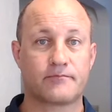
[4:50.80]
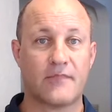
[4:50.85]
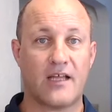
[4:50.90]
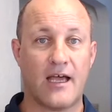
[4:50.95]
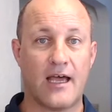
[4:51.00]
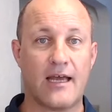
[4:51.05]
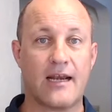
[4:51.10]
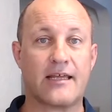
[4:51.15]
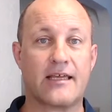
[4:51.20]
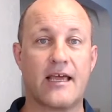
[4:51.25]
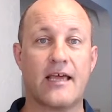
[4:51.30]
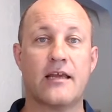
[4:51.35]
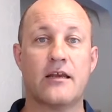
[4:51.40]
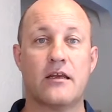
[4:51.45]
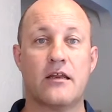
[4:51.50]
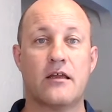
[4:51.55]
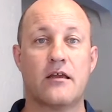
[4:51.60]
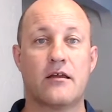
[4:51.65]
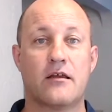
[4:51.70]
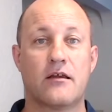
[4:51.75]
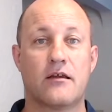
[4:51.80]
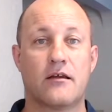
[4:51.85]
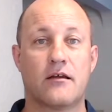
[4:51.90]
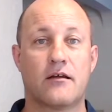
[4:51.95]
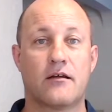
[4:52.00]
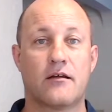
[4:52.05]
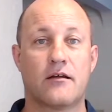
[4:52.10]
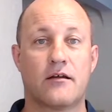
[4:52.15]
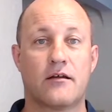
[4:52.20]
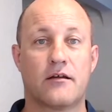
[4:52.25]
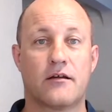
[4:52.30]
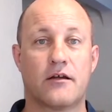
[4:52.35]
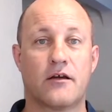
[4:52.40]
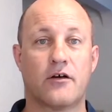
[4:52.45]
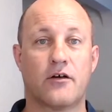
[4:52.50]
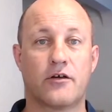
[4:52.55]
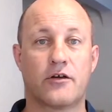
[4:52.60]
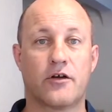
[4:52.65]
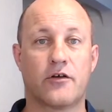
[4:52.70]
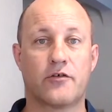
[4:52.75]
and again,
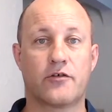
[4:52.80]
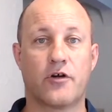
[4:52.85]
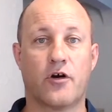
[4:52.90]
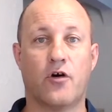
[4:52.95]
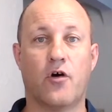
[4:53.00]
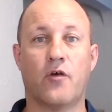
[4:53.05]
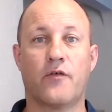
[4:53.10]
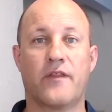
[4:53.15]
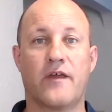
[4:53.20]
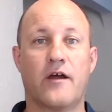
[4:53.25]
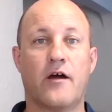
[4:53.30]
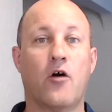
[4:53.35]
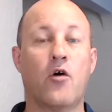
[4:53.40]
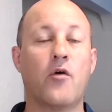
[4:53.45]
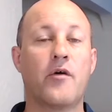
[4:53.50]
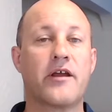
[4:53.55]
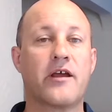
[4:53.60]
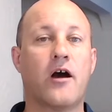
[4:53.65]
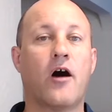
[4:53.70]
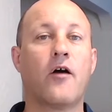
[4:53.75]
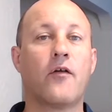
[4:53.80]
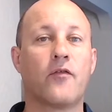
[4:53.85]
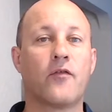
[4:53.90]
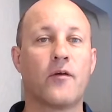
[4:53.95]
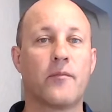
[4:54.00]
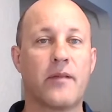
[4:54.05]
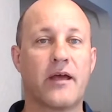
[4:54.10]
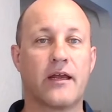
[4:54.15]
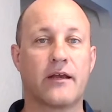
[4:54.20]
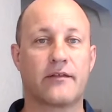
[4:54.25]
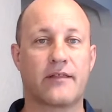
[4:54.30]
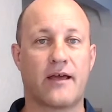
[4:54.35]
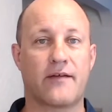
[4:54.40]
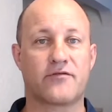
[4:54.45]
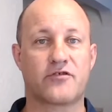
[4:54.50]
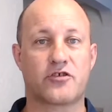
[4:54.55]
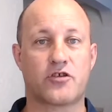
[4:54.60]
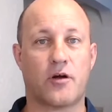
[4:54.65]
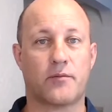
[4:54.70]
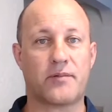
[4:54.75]
they're already on the mend. They've
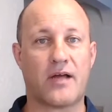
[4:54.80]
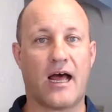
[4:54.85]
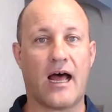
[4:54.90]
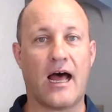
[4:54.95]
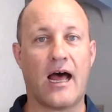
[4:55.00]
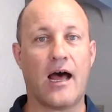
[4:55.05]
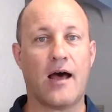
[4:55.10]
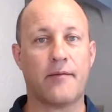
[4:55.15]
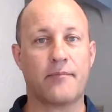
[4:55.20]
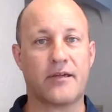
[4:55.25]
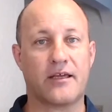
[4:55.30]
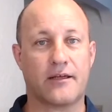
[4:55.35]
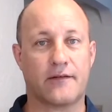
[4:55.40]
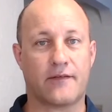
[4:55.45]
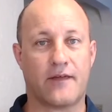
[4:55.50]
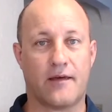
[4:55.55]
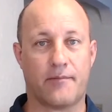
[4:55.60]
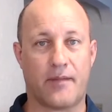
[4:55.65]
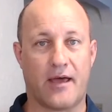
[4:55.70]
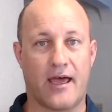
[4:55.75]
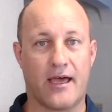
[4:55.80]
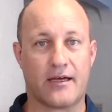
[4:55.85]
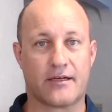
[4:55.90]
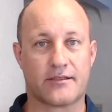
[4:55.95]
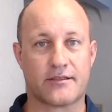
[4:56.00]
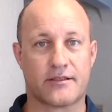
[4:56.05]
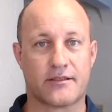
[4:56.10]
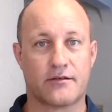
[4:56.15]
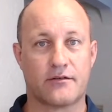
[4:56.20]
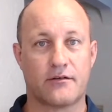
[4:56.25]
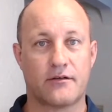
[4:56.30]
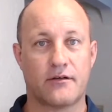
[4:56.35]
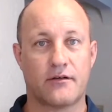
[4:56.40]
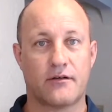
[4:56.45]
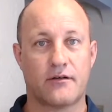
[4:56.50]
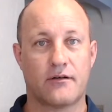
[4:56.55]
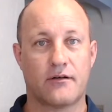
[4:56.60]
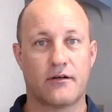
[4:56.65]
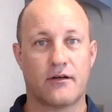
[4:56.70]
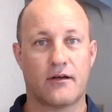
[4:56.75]
stopped harming their backs,
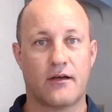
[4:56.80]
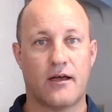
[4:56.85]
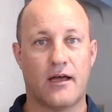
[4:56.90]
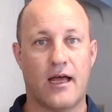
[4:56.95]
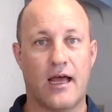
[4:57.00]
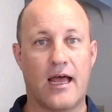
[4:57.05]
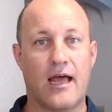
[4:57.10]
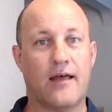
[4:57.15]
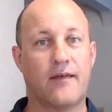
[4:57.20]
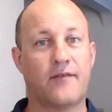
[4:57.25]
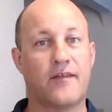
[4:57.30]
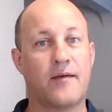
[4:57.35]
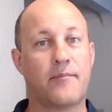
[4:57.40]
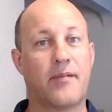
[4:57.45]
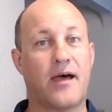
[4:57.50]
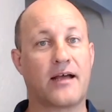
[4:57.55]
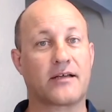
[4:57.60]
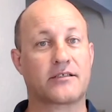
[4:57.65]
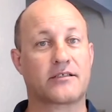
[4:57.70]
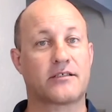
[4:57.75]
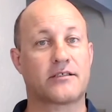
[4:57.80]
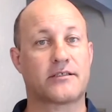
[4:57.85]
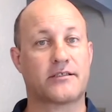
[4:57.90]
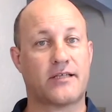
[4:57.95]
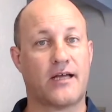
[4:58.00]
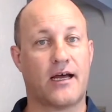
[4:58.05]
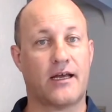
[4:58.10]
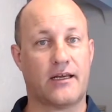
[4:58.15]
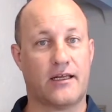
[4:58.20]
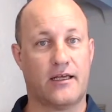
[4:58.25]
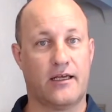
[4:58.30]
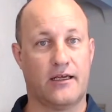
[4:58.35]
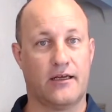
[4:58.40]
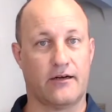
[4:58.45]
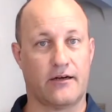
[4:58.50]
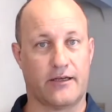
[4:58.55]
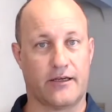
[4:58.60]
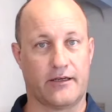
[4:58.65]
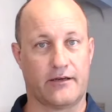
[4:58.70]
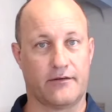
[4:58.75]
and their backs can start
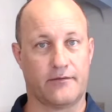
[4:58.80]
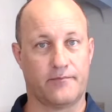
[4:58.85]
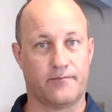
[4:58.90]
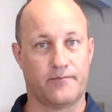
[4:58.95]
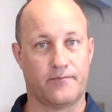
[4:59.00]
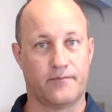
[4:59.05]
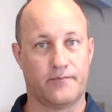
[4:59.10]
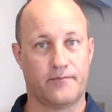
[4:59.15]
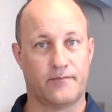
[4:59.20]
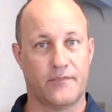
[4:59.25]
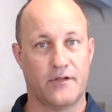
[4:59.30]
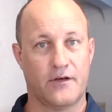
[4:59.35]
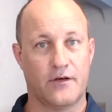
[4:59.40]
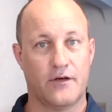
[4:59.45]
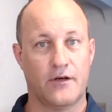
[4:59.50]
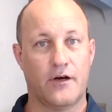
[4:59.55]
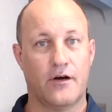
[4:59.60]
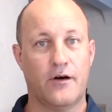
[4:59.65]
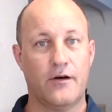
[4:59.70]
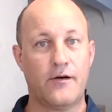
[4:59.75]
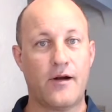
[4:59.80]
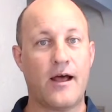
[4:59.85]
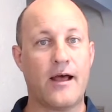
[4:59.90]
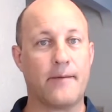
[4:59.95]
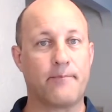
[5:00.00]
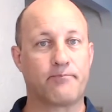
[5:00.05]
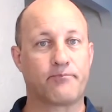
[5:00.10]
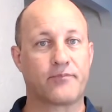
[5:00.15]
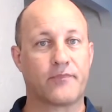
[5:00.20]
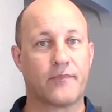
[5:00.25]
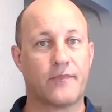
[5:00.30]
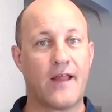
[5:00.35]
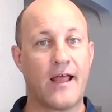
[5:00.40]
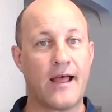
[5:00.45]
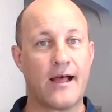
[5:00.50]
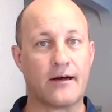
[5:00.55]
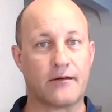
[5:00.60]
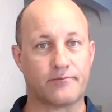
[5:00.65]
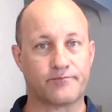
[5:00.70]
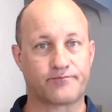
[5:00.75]
healing. All right,
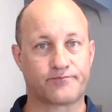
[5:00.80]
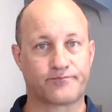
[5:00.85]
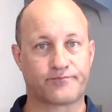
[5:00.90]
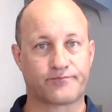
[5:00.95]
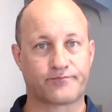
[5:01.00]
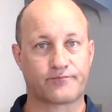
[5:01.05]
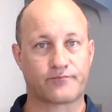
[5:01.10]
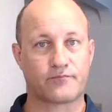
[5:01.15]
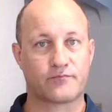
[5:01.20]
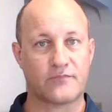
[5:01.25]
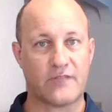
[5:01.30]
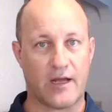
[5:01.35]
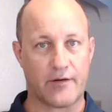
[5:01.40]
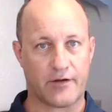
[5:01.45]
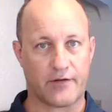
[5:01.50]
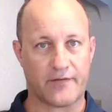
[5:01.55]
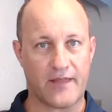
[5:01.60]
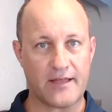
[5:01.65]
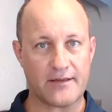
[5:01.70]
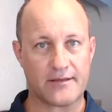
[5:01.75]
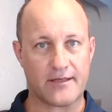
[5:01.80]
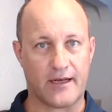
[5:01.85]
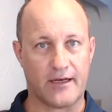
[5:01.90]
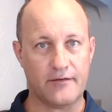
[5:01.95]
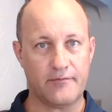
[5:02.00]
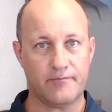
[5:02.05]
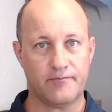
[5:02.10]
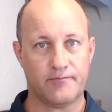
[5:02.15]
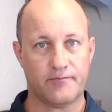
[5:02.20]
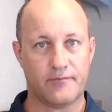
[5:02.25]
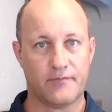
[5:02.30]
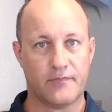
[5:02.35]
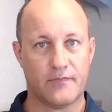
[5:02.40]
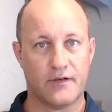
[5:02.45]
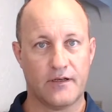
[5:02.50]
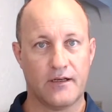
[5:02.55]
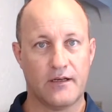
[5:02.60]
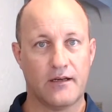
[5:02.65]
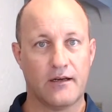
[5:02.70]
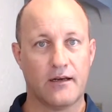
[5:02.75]
now Now we've got that done.
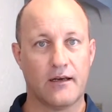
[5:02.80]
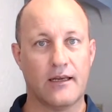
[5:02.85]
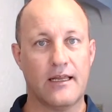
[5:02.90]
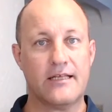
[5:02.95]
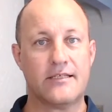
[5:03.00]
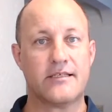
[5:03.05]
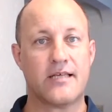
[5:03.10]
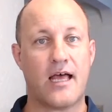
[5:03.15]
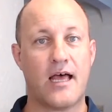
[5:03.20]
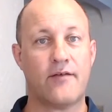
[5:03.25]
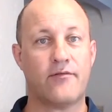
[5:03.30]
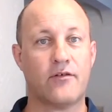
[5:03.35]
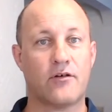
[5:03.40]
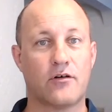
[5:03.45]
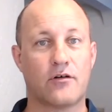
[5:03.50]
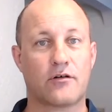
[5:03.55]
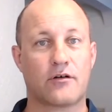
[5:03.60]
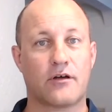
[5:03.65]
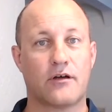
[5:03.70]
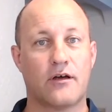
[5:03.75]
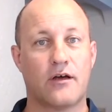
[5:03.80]
Let's have a look